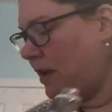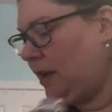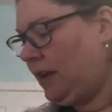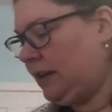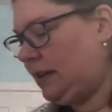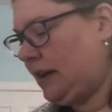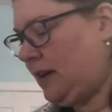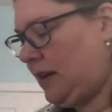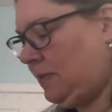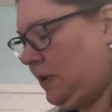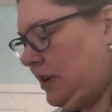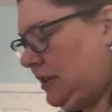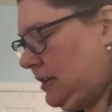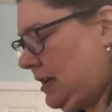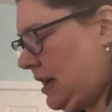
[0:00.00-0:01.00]
now I'm going
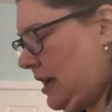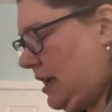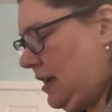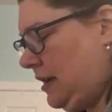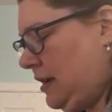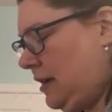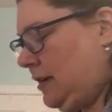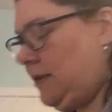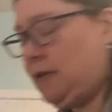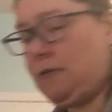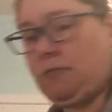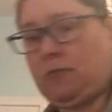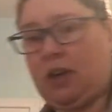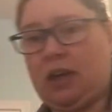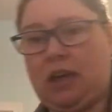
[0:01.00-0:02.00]
to take
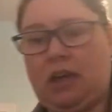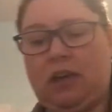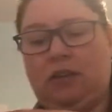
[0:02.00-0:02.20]
my